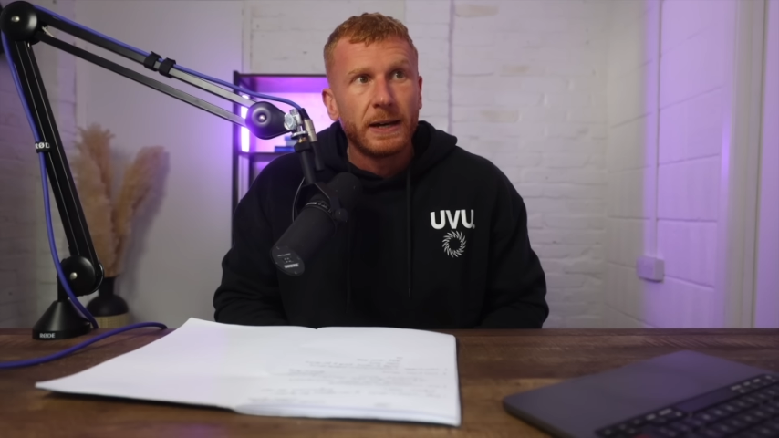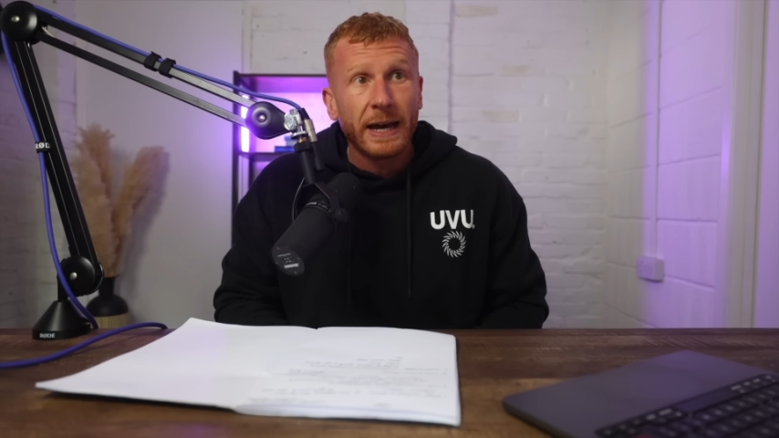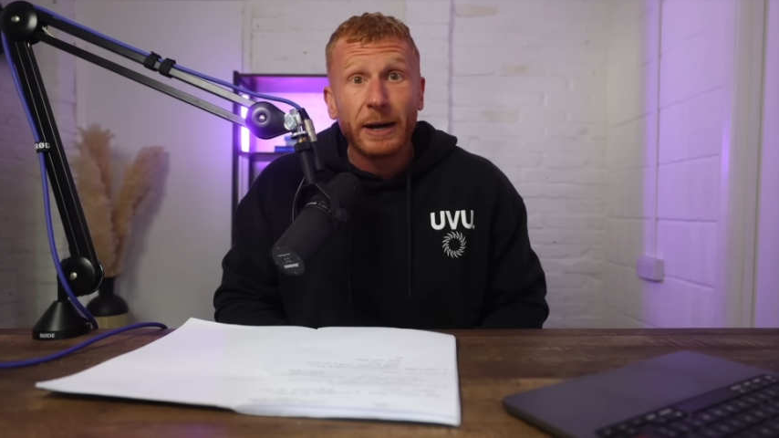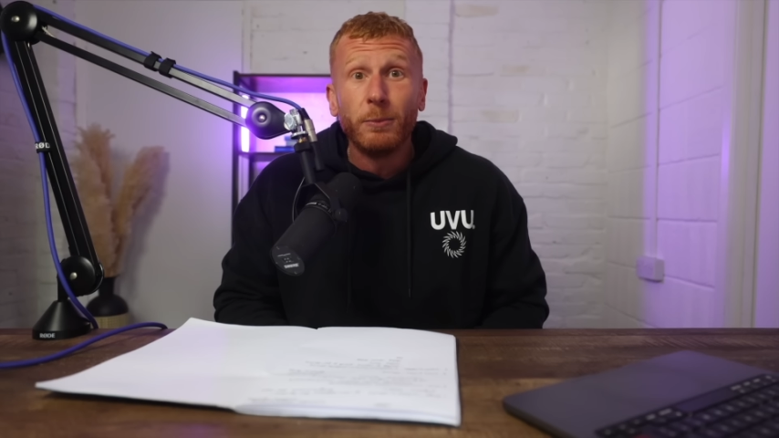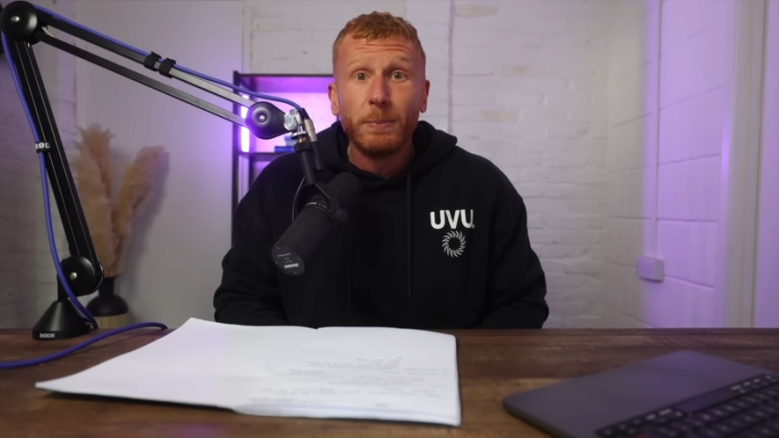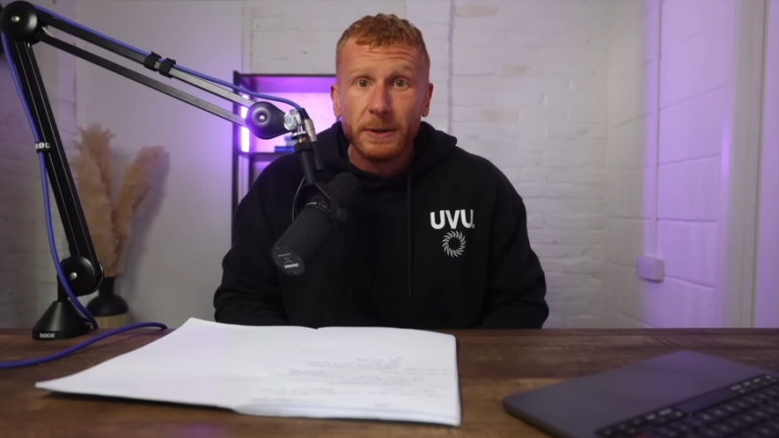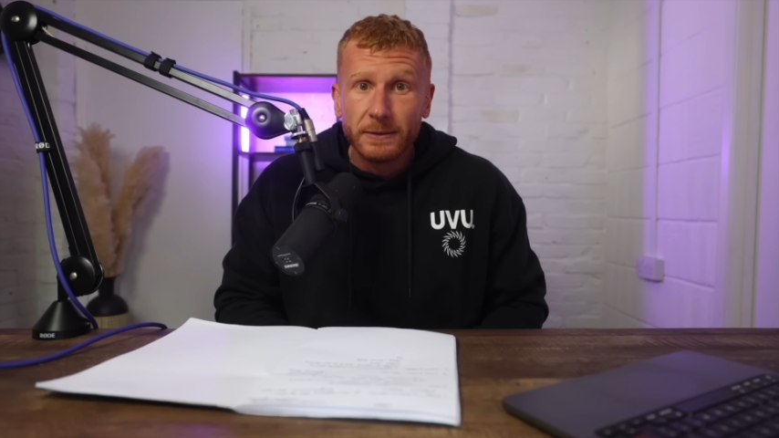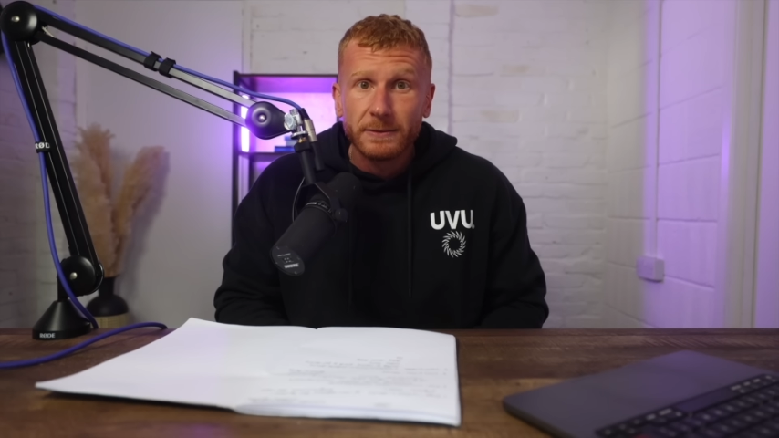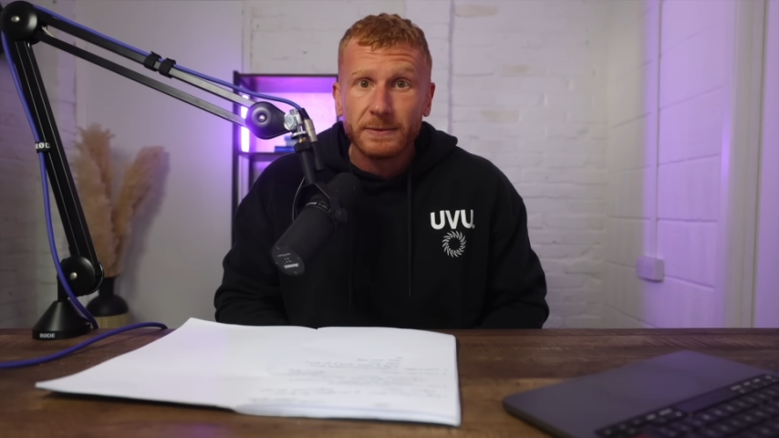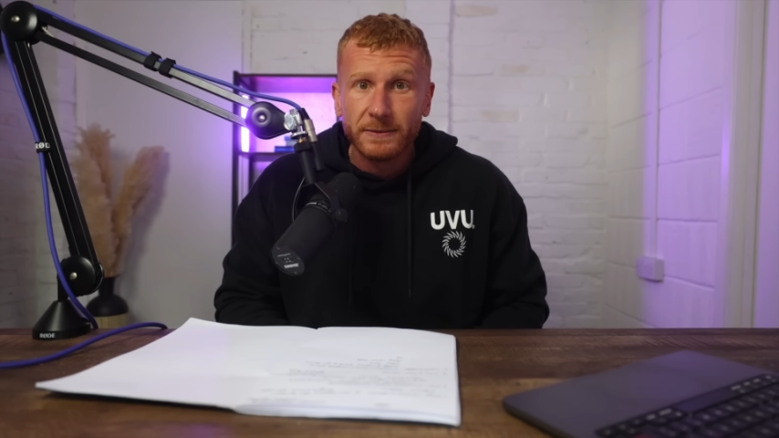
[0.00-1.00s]
help
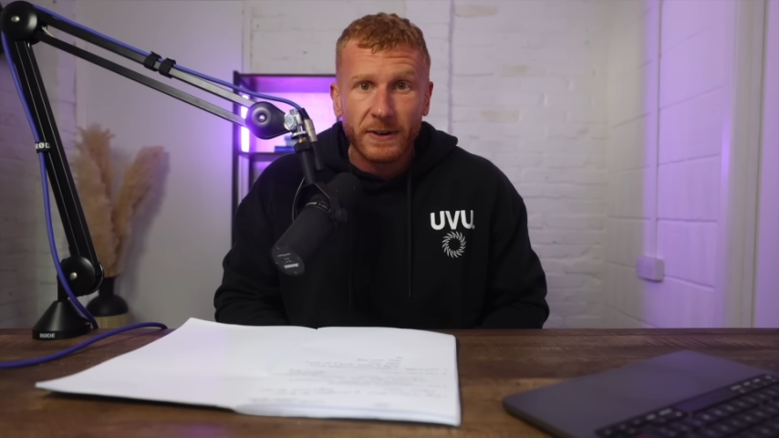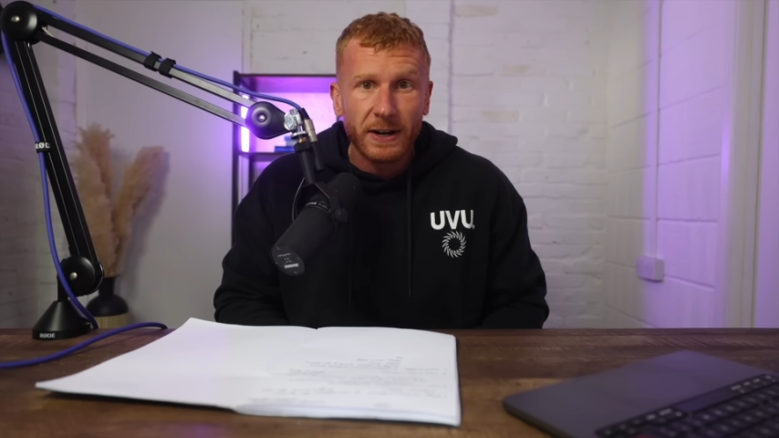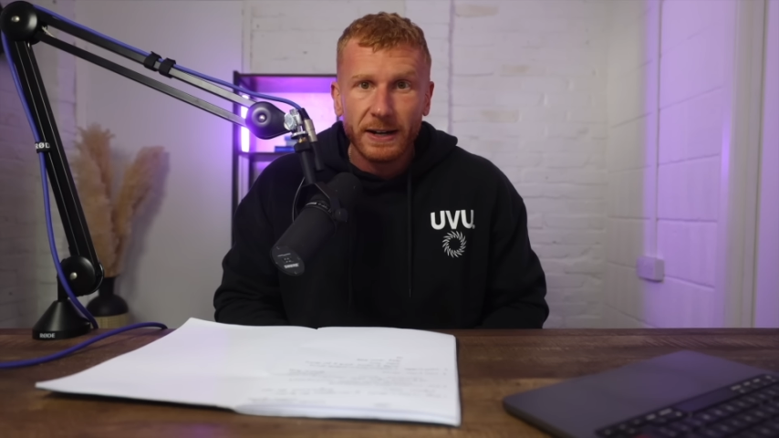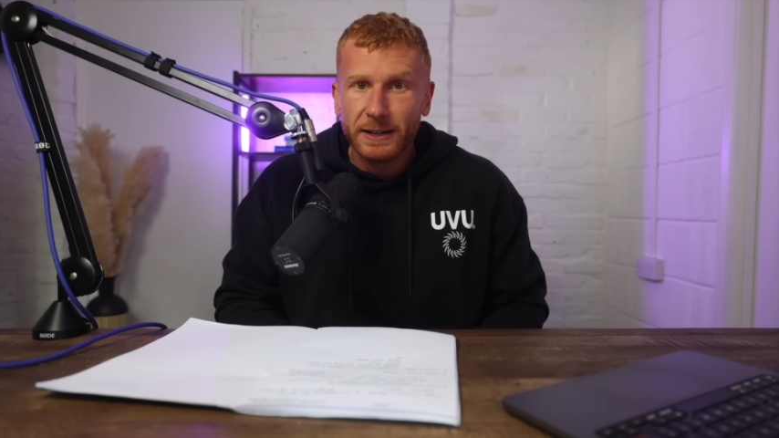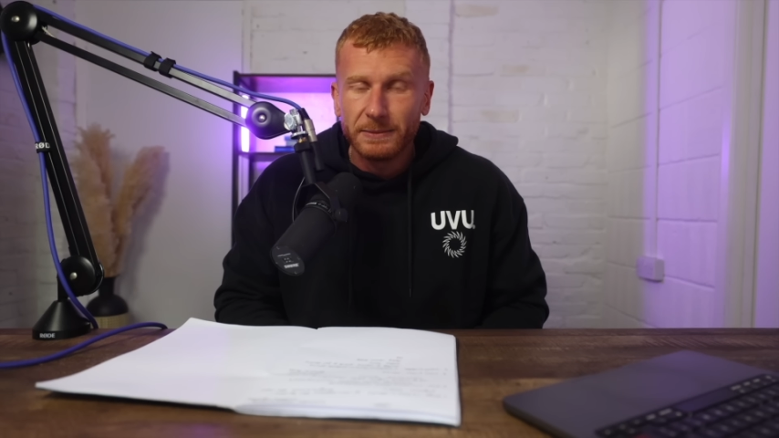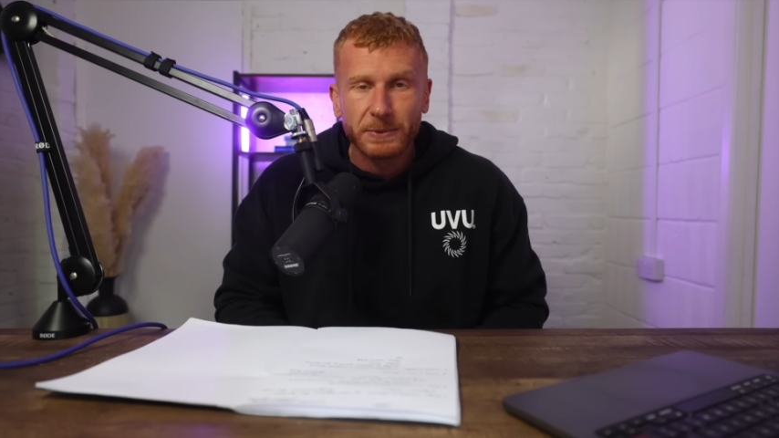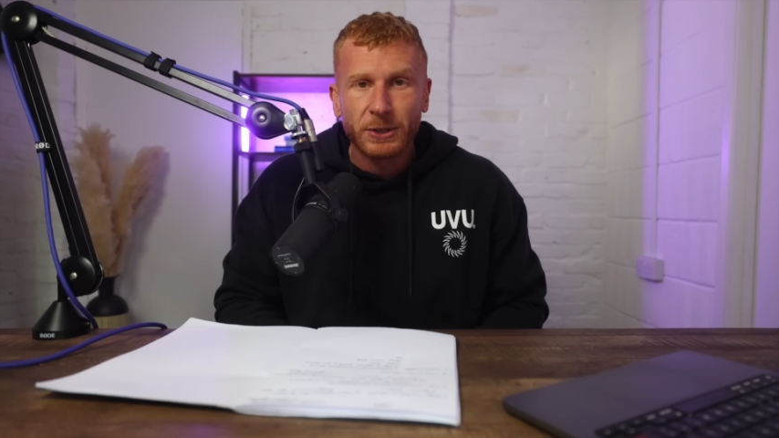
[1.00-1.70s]
via